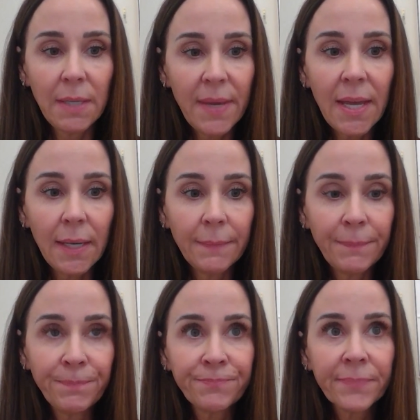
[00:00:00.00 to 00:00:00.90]
men.
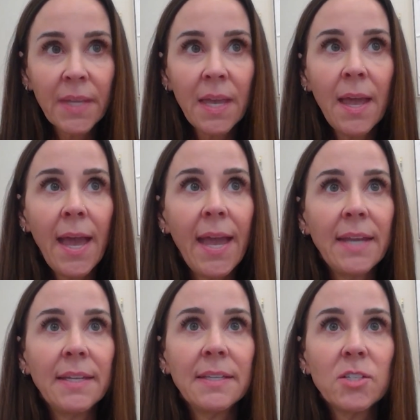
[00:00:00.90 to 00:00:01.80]

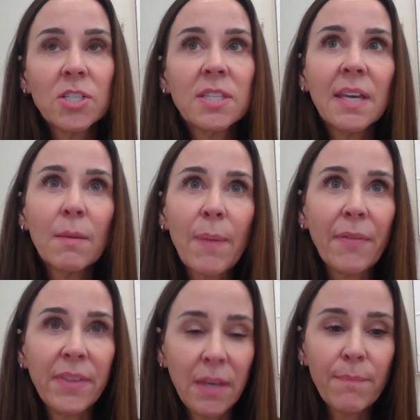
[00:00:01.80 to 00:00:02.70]
And just think
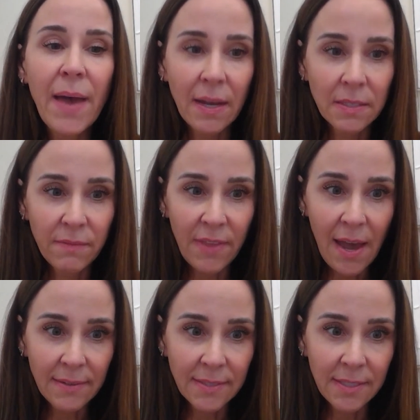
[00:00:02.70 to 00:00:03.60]
about the impact of
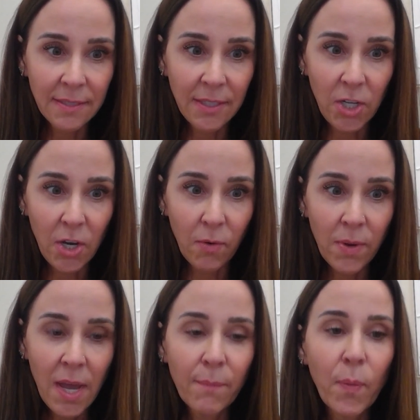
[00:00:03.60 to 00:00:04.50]
that,
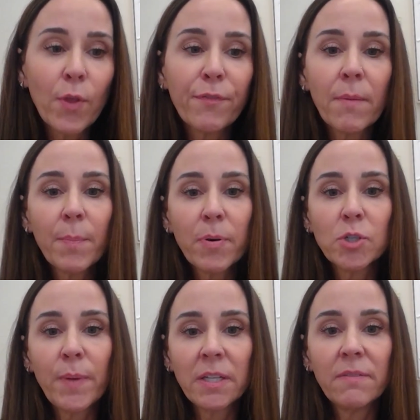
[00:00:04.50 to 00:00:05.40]
both from a
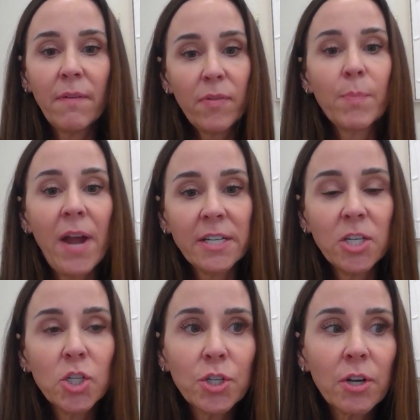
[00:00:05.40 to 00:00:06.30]
perspective of the
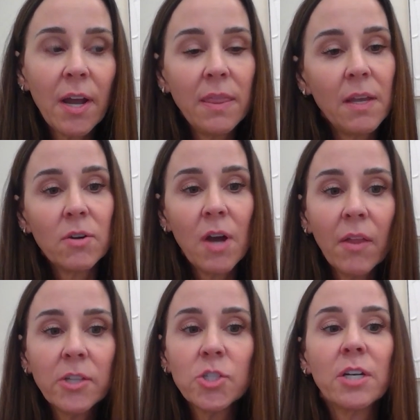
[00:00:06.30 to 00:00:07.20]
practitioner and their
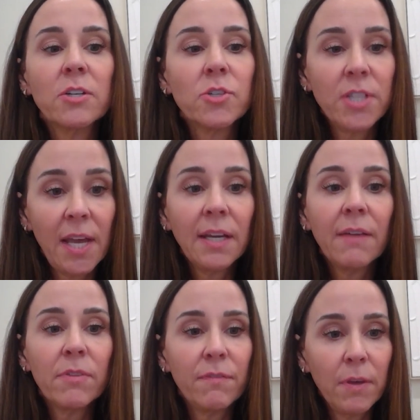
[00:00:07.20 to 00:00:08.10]
knowledge and understanding
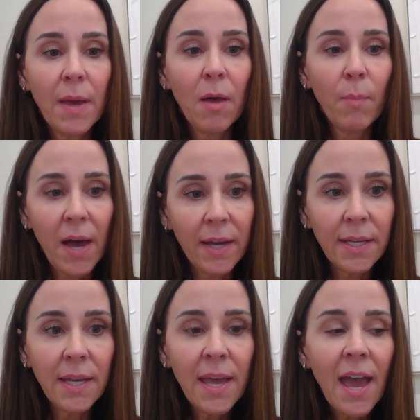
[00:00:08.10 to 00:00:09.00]
of the female
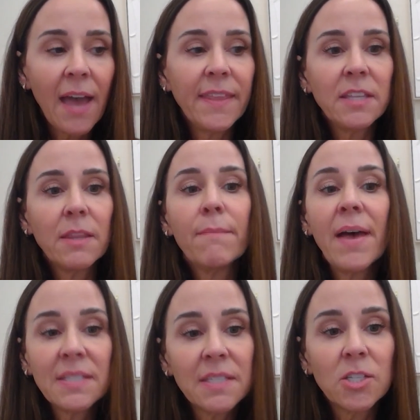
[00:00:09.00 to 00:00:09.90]
body, and then the
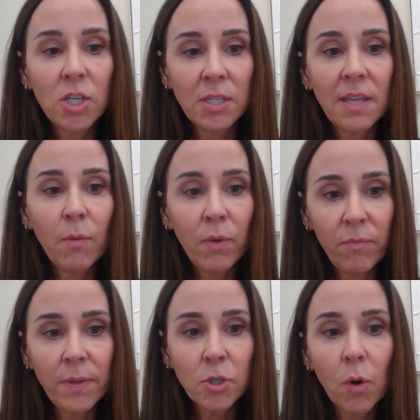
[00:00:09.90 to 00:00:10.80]
messages that
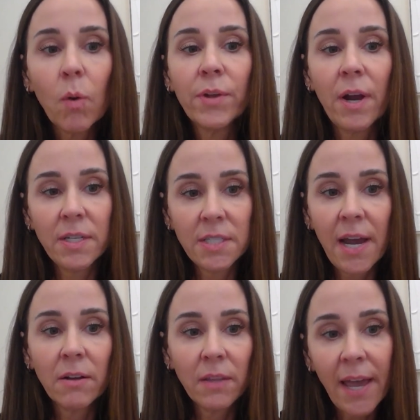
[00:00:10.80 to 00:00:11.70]
we've been told our
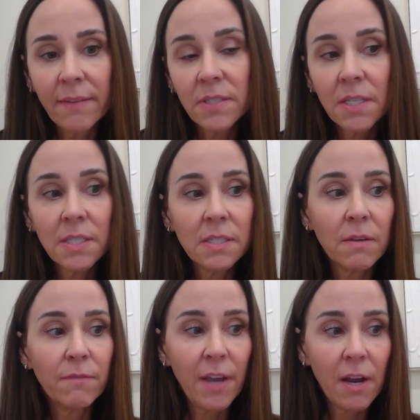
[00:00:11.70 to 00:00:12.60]
entire lives. This is
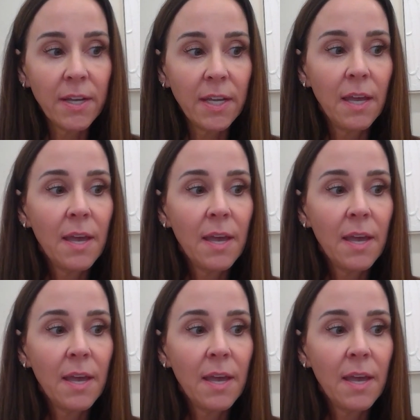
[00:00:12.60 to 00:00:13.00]
a very,